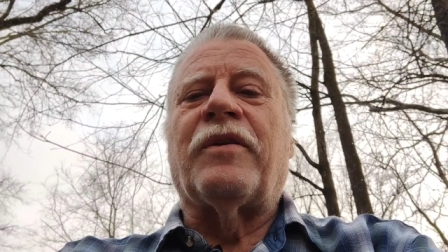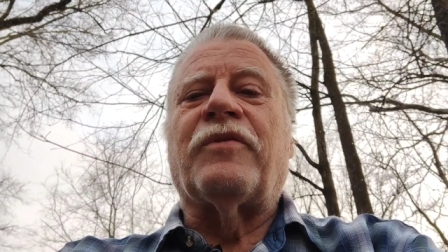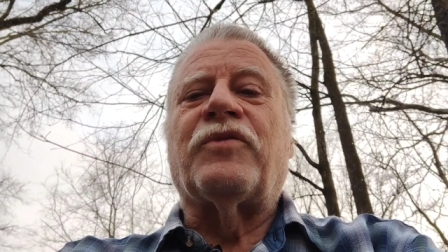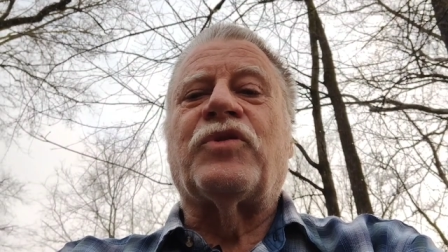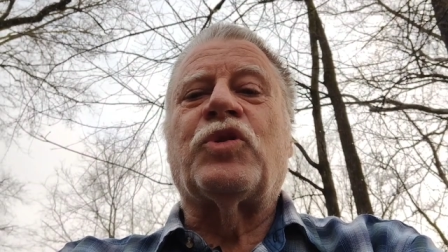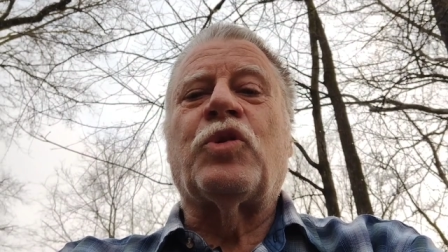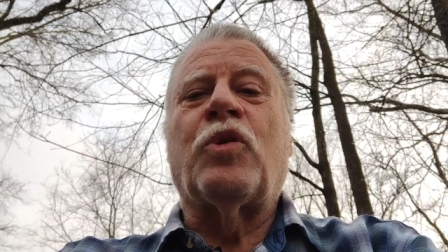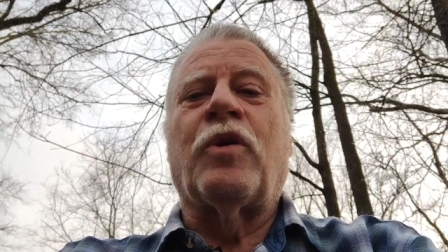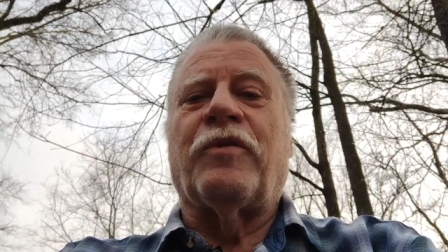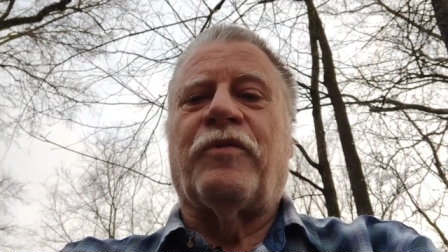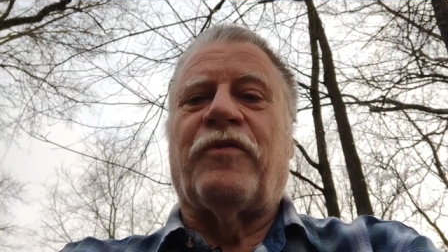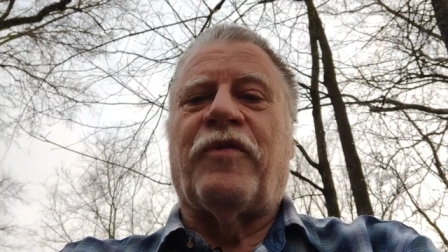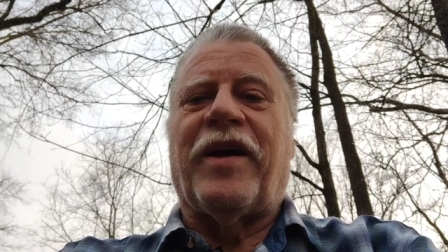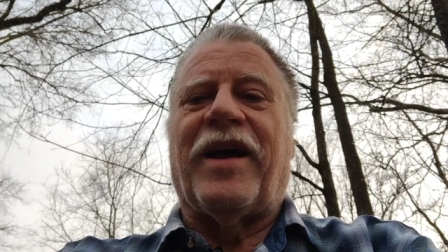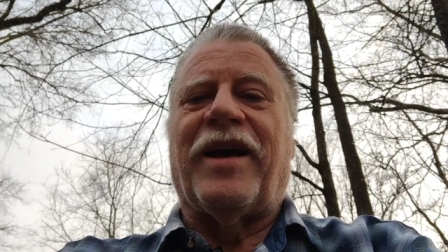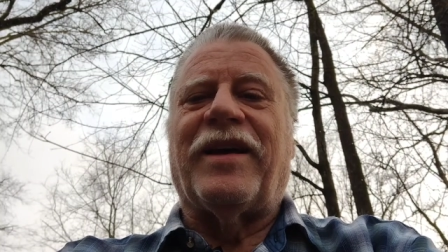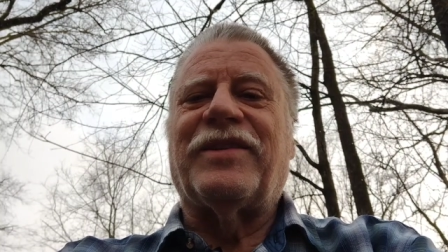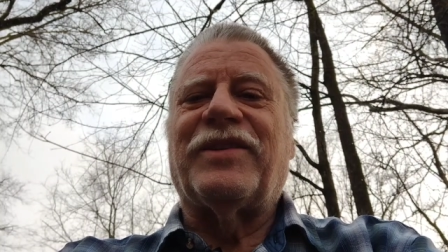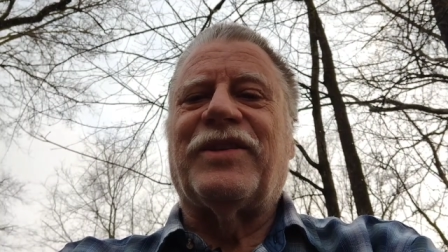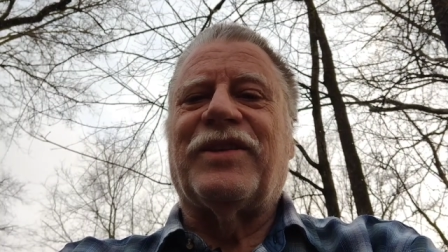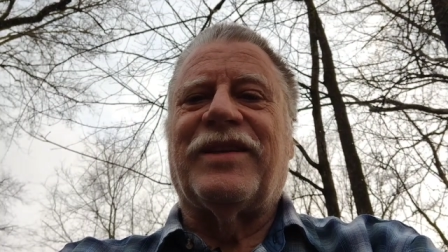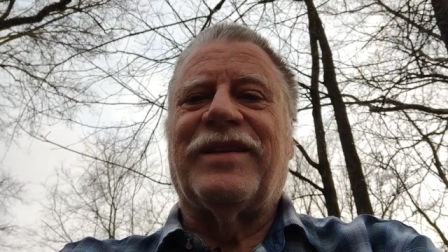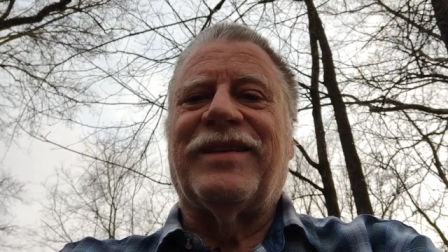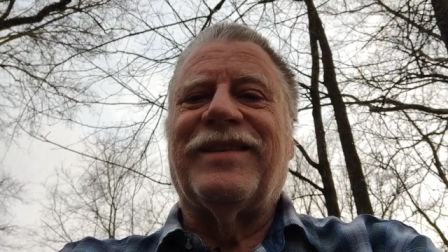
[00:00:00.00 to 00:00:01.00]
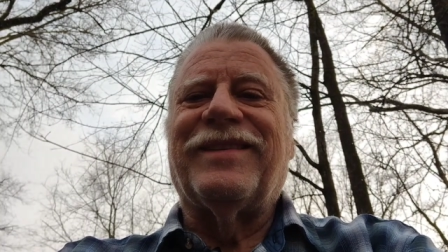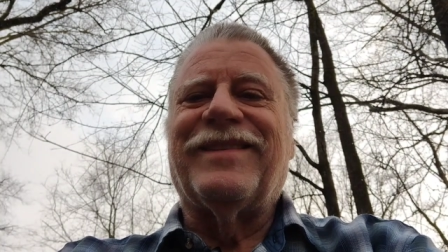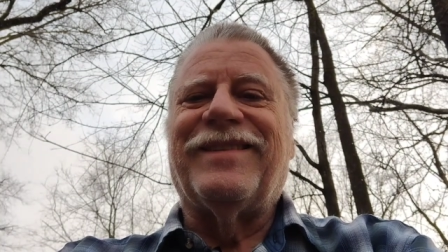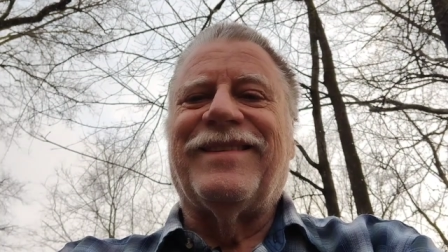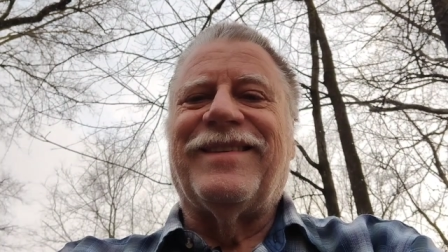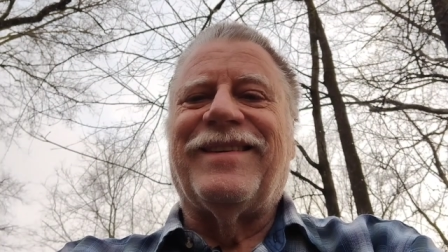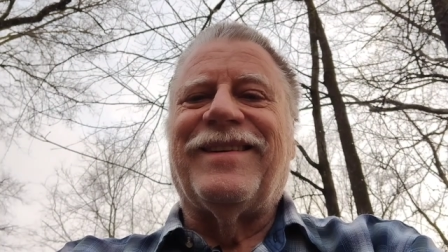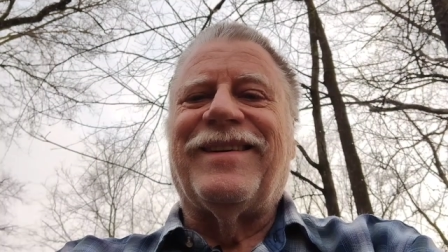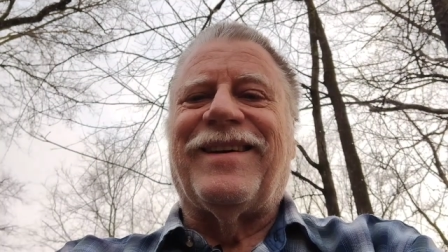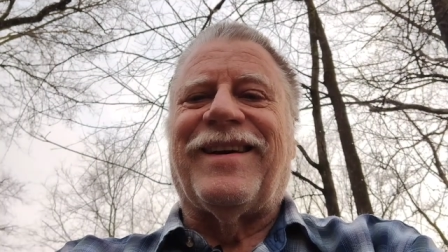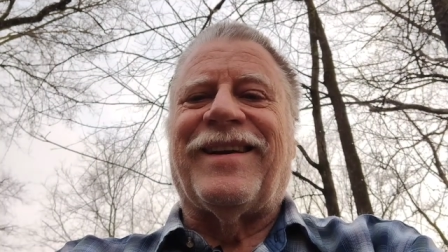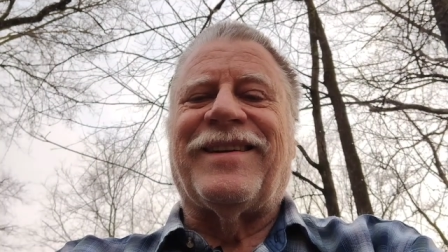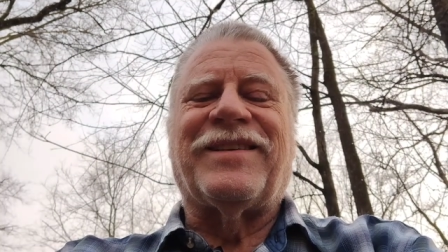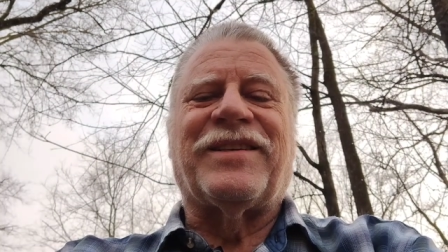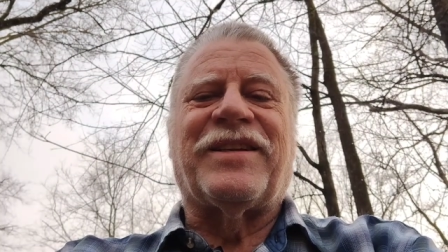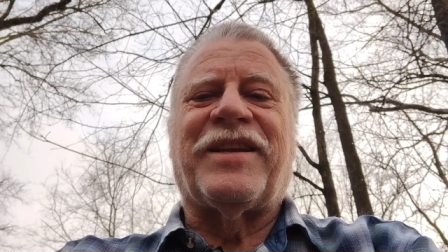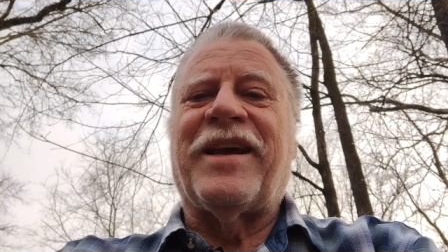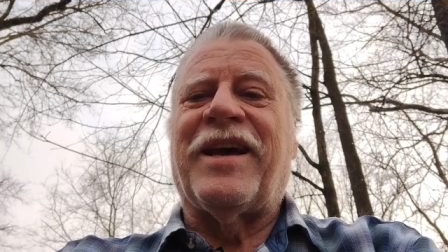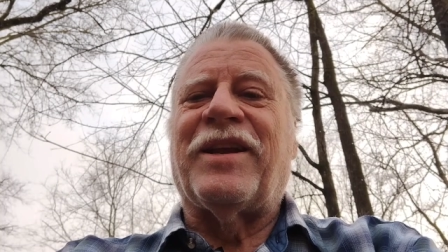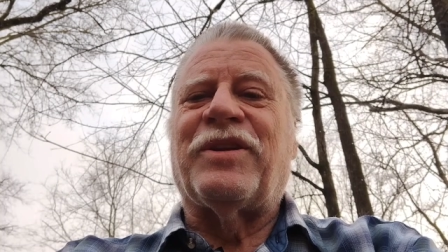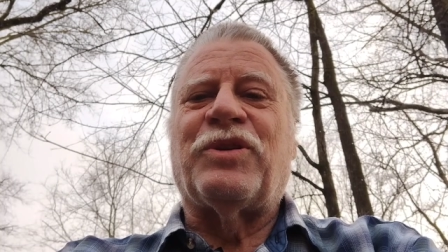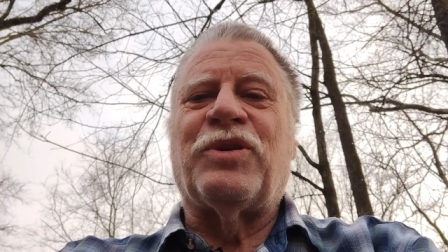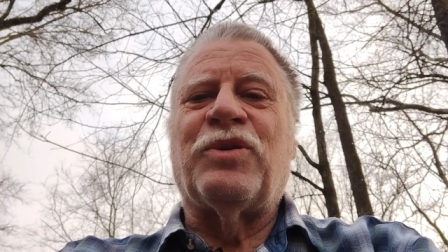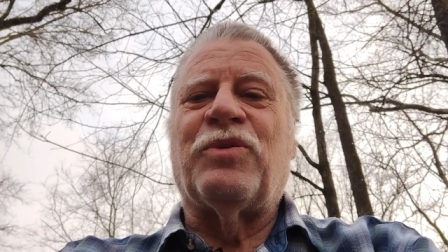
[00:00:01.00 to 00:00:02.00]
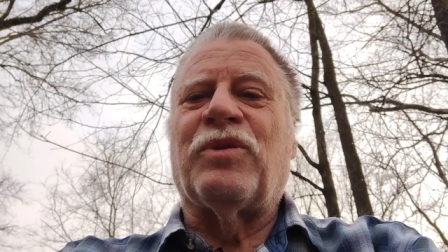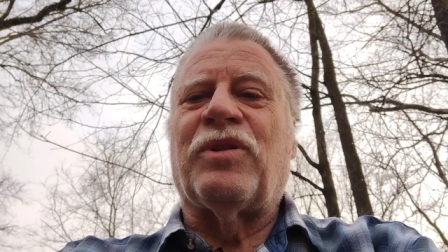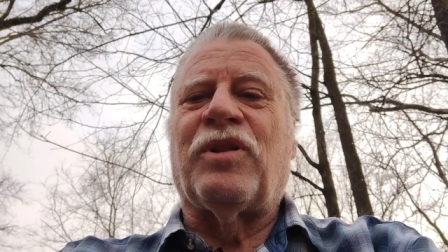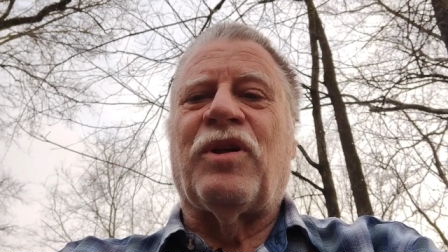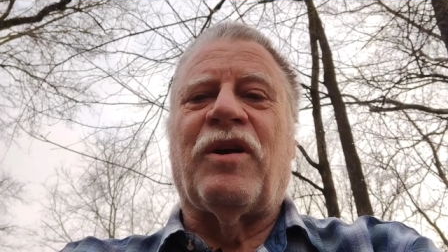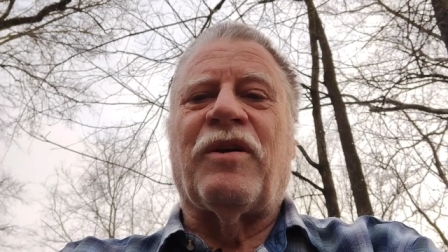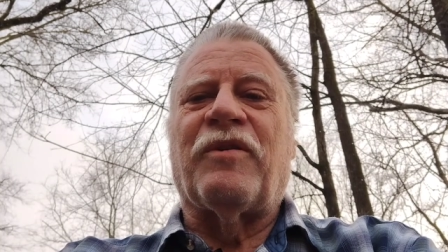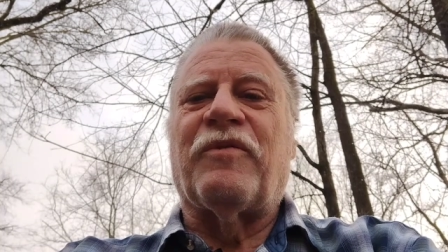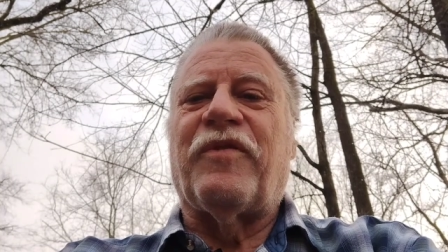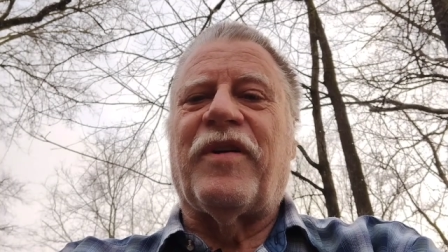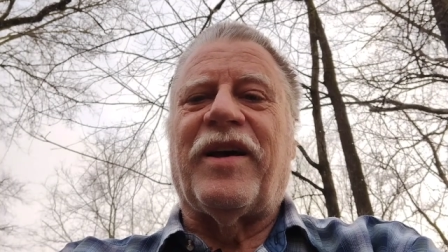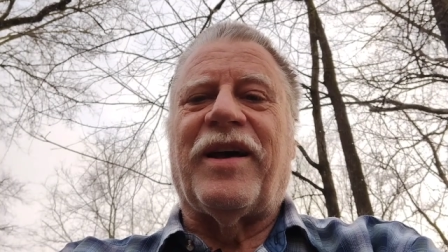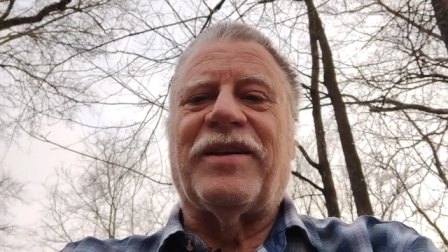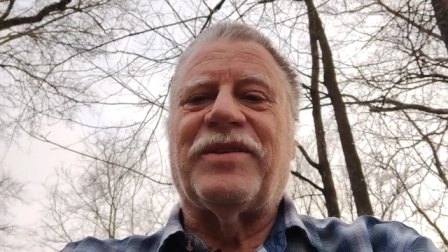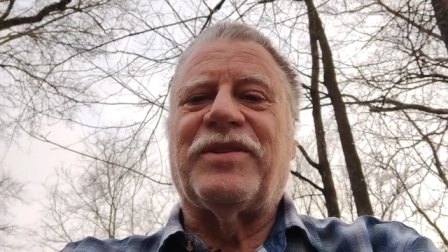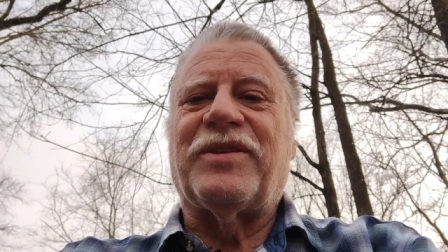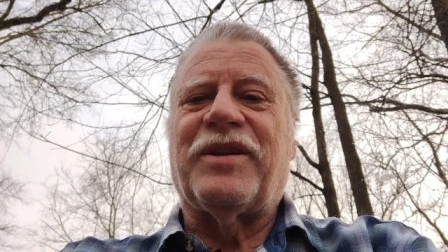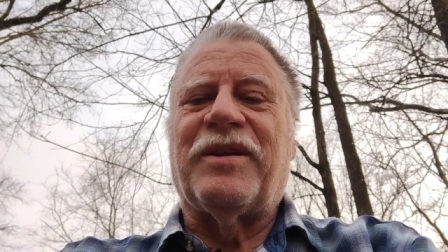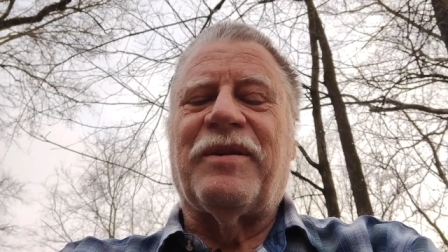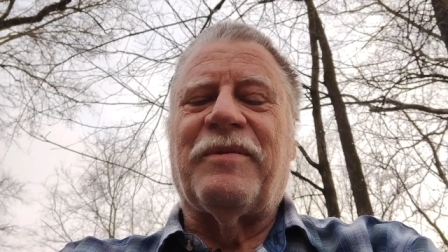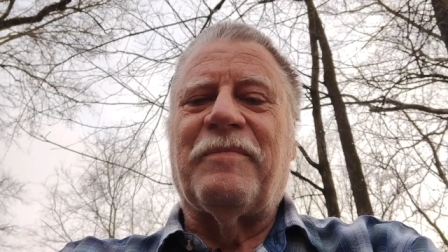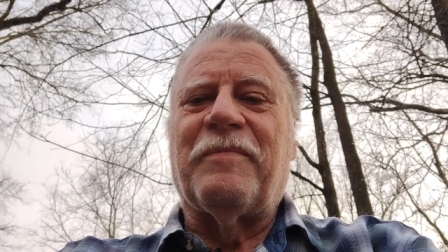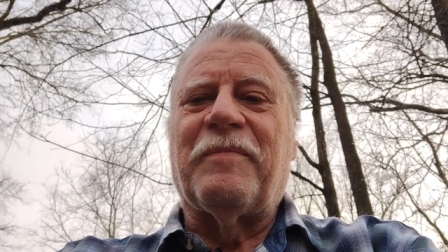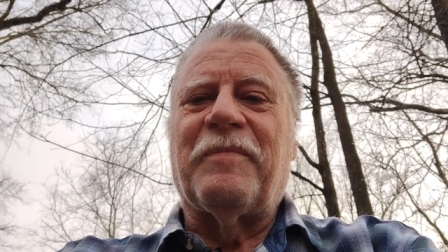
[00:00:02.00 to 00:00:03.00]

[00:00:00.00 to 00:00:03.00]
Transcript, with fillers: of short fasts. I just can't do a long fast.